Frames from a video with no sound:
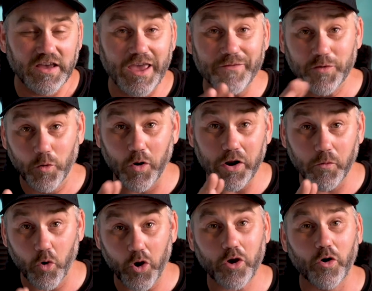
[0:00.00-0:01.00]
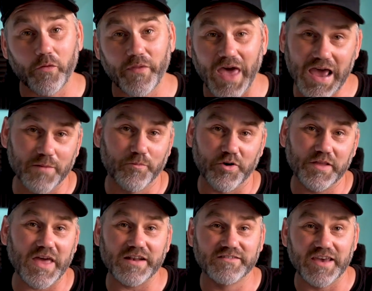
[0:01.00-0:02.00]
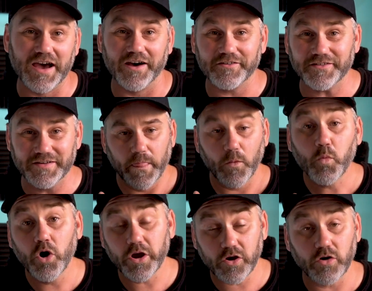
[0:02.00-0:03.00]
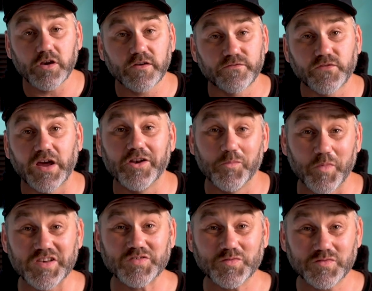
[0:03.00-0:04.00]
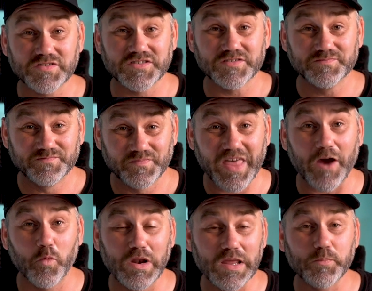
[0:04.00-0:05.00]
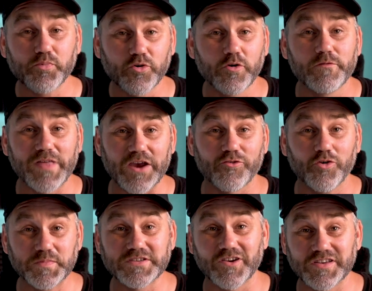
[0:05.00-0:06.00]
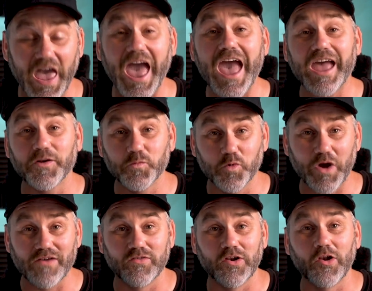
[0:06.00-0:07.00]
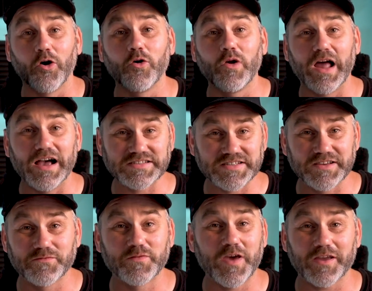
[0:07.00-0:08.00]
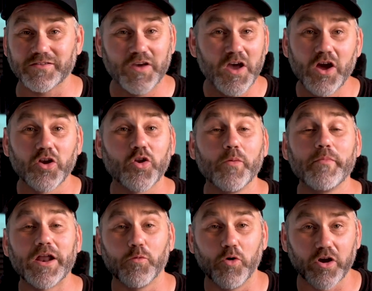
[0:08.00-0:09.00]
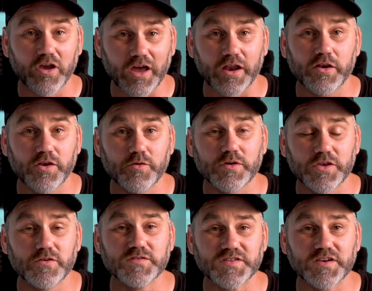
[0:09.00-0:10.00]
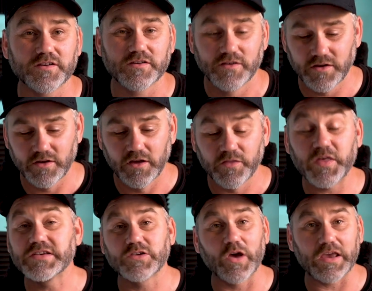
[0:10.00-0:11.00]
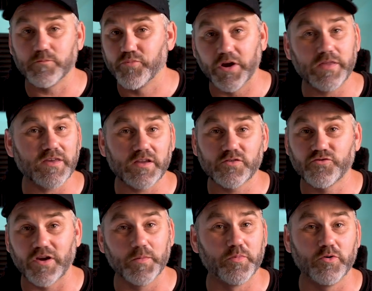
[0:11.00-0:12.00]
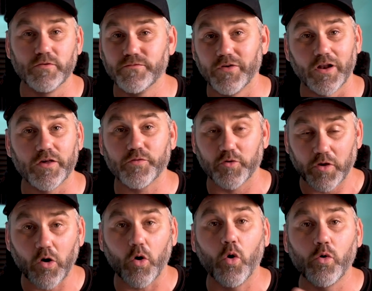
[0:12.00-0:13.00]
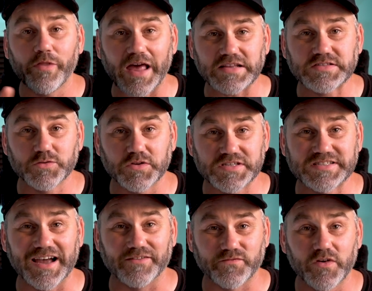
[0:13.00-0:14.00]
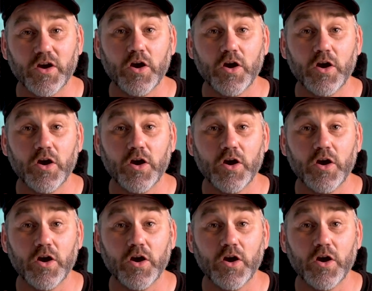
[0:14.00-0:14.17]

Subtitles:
If you want to work on that and bring that down, work on your fundamentals. That will improve that group size and will have long-lasting effect no matter what gun you are using. Things like breathing, trigger pull, follow through, all that sort of stuff.